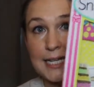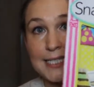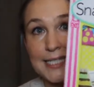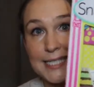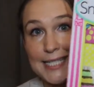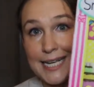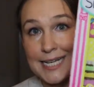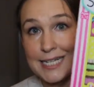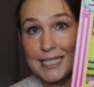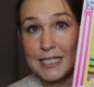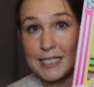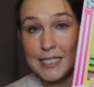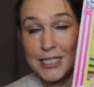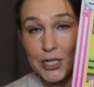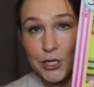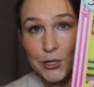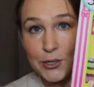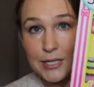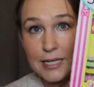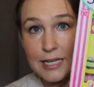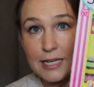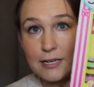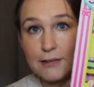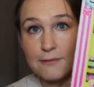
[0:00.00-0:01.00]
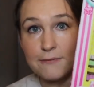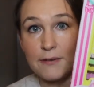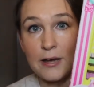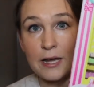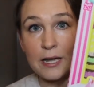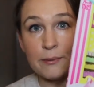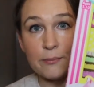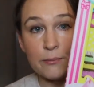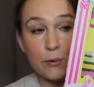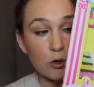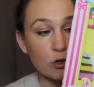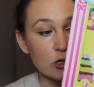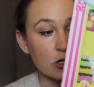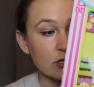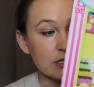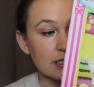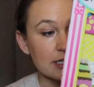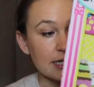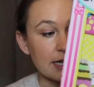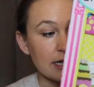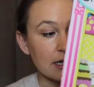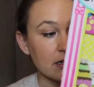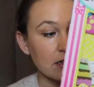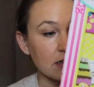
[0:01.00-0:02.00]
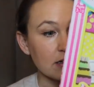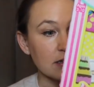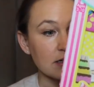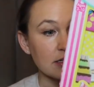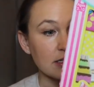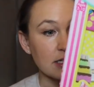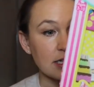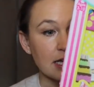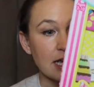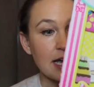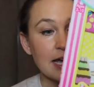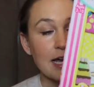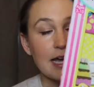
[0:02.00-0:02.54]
dexterity, fine motor skills.